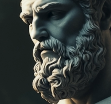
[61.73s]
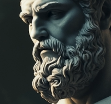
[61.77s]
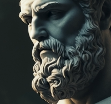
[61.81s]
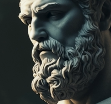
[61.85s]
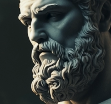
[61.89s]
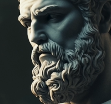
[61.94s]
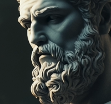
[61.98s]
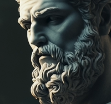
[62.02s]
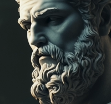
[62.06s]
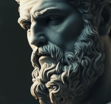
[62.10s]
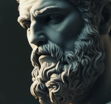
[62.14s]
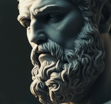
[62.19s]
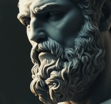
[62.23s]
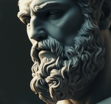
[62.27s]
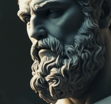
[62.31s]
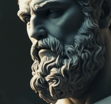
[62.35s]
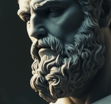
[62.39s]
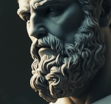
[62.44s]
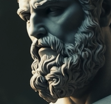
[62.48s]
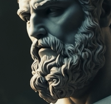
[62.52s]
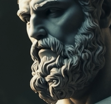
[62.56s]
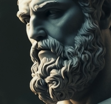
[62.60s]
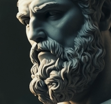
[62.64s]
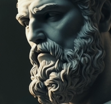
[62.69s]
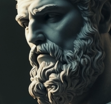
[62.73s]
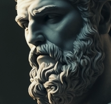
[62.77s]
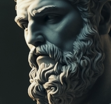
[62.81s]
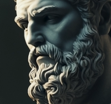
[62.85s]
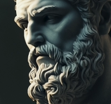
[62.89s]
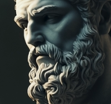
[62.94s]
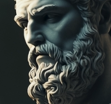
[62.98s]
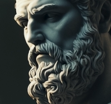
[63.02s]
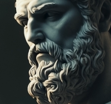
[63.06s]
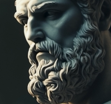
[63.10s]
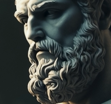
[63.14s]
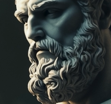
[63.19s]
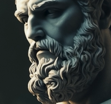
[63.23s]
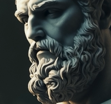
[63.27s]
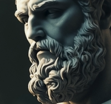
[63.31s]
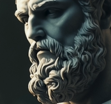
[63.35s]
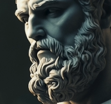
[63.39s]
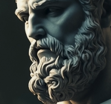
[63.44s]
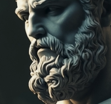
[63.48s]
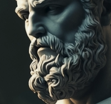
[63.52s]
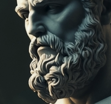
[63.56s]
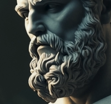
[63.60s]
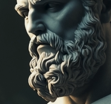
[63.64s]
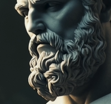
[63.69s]
that leaves you feeling hollow
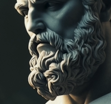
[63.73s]
minutes